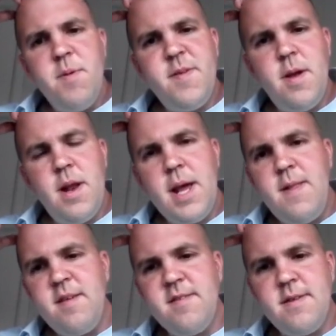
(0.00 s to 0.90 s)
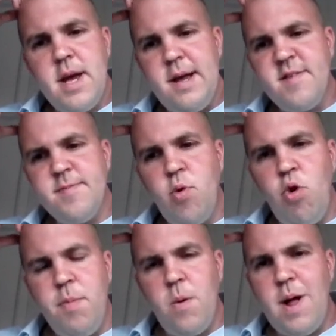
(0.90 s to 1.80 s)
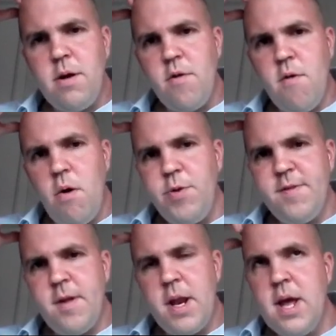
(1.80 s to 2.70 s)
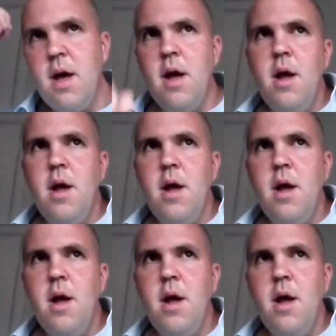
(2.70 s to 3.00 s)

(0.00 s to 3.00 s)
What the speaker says: But certainly in this small but well-controlled study,